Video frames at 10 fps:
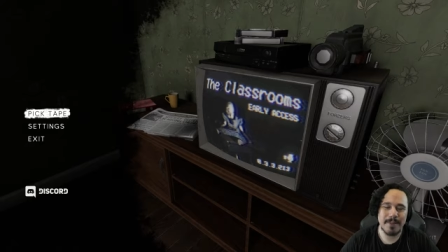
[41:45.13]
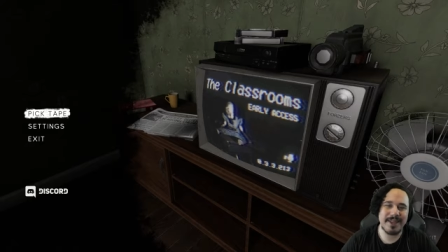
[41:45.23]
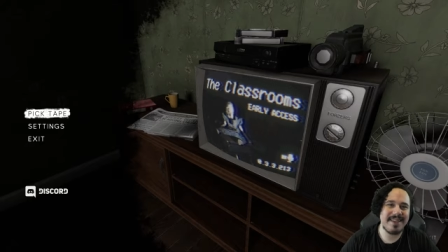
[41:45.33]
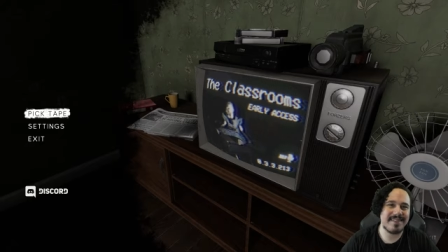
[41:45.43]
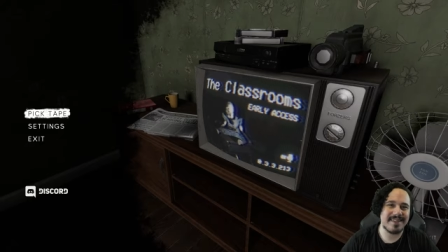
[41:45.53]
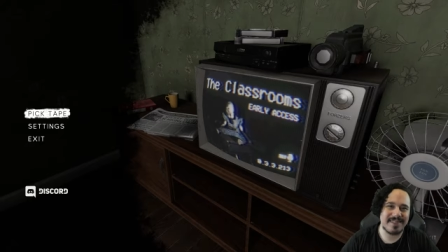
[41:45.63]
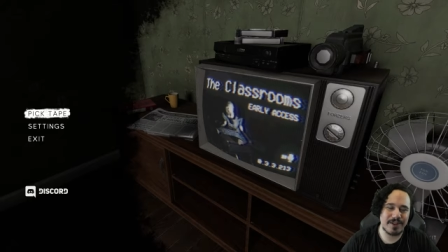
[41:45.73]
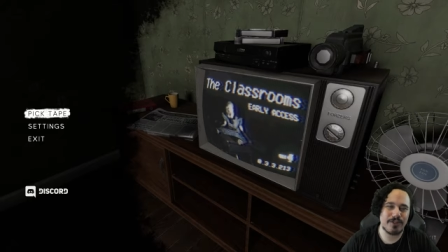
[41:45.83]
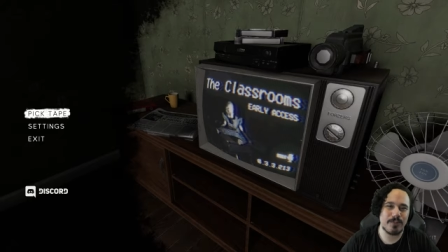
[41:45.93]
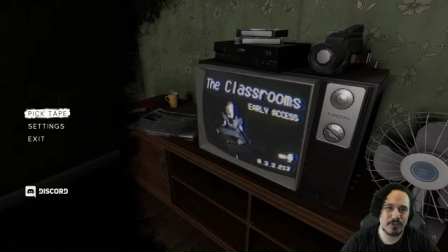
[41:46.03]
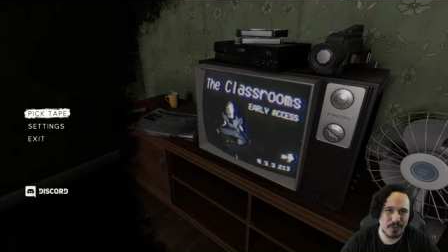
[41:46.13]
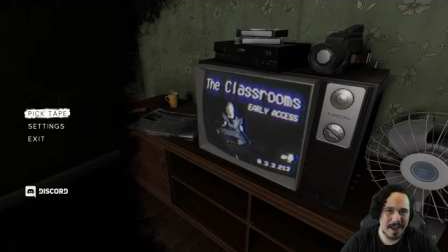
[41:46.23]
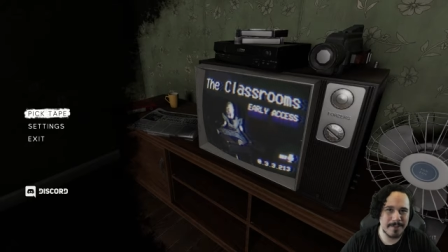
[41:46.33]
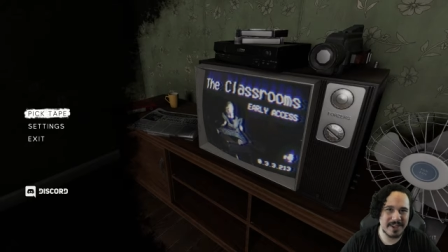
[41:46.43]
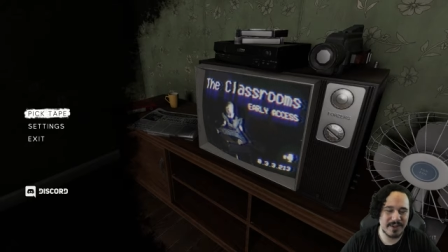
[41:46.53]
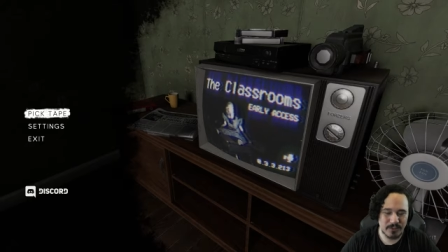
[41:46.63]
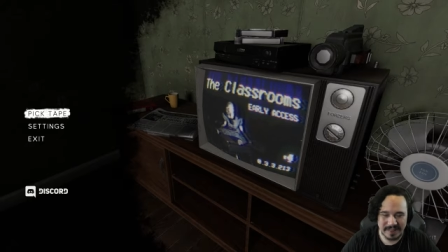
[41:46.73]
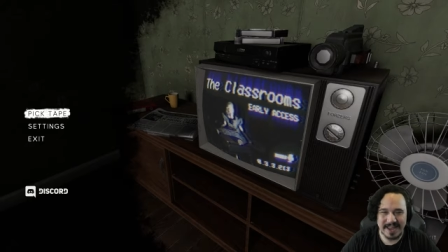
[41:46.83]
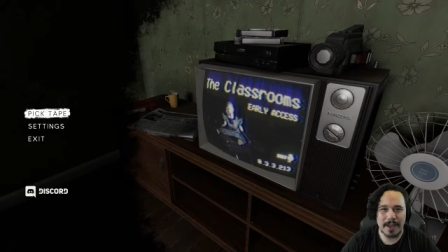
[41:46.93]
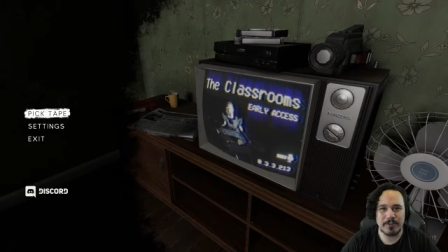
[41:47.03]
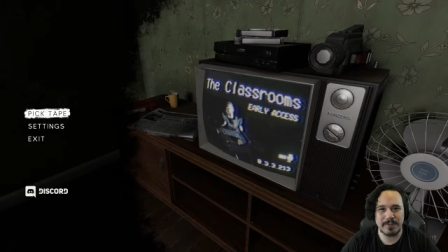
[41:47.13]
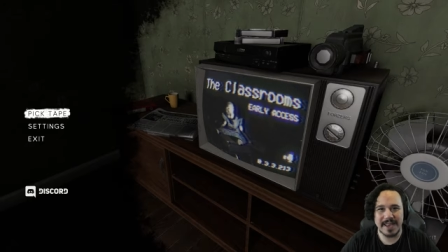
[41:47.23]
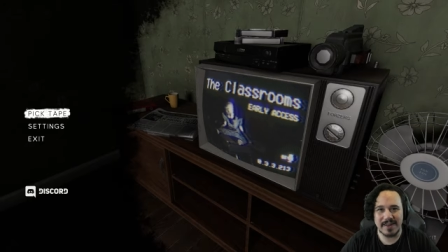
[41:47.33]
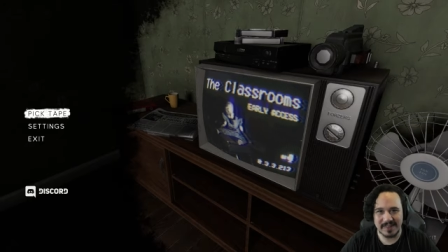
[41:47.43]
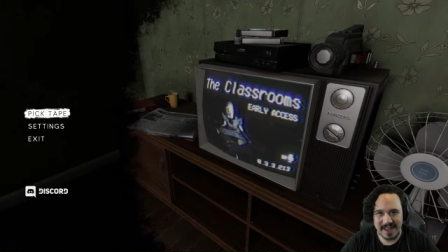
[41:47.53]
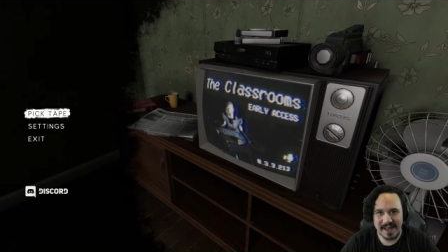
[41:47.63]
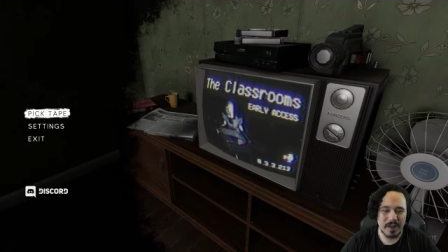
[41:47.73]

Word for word: please consider subscribing. It really helps me out a lot.